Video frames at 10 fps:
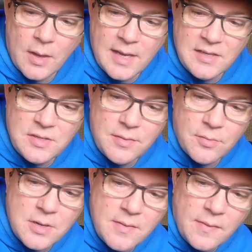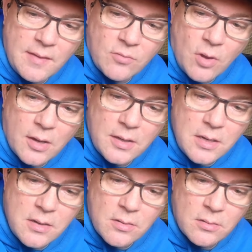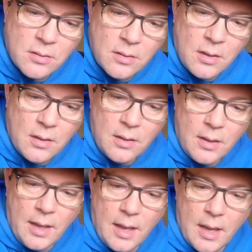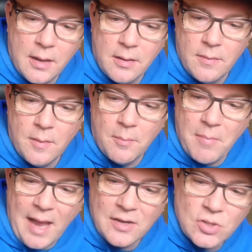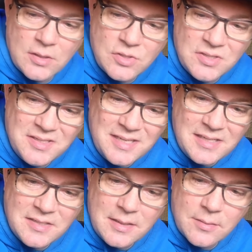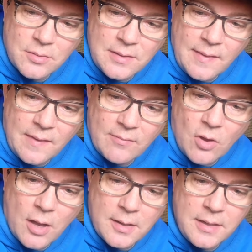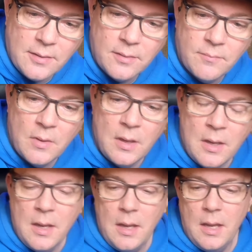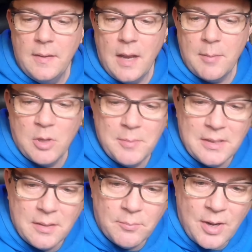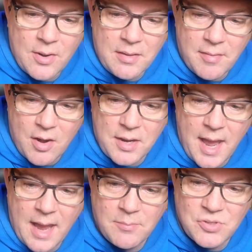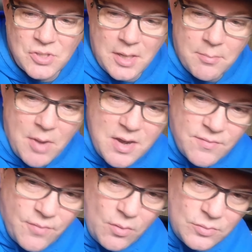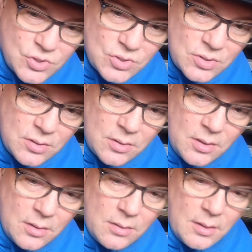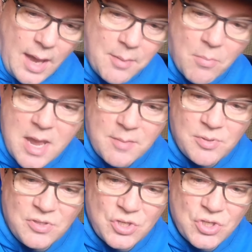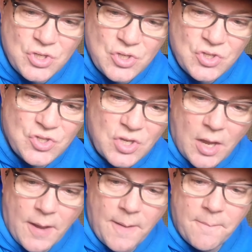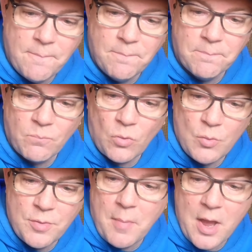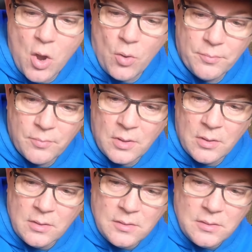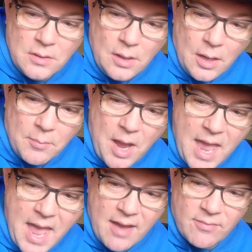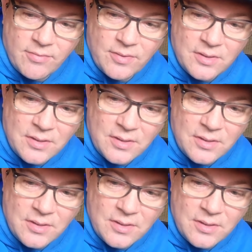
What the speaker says: AC30 that they've got in here and the matchless DC30 that they've got in here. And then I'm going to be comparing their cabs and microphones and mic positions with my own. I have